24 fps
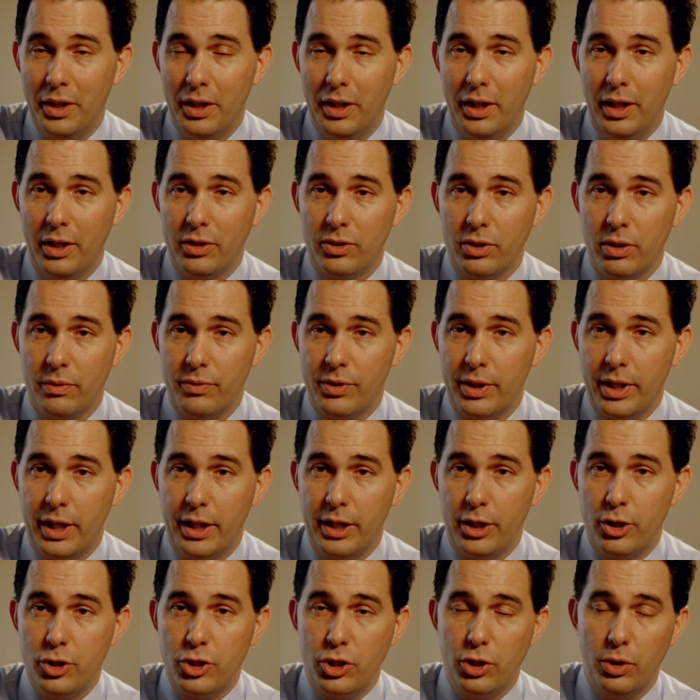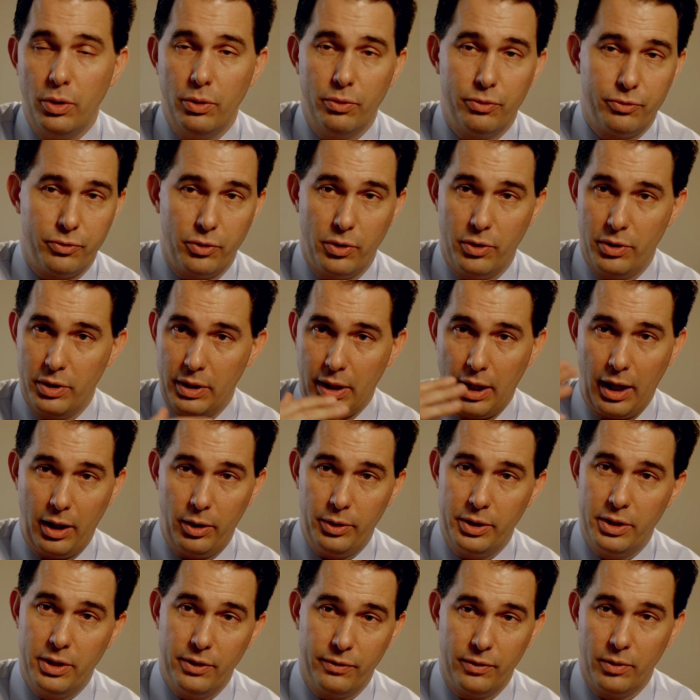in terms of that issue, for
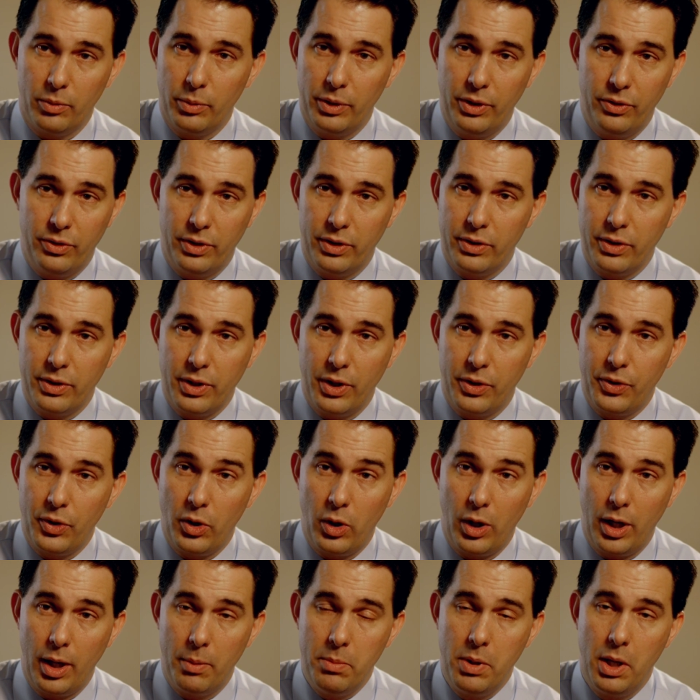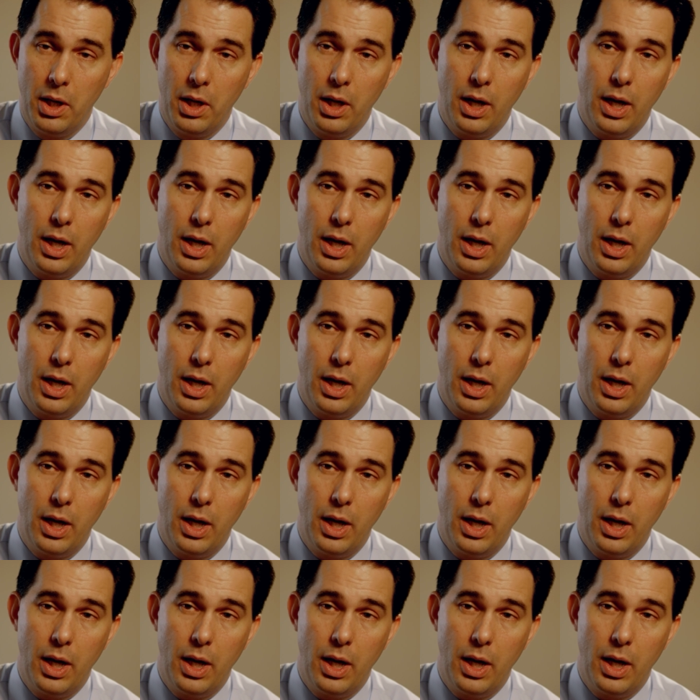entirely different reasons at the time.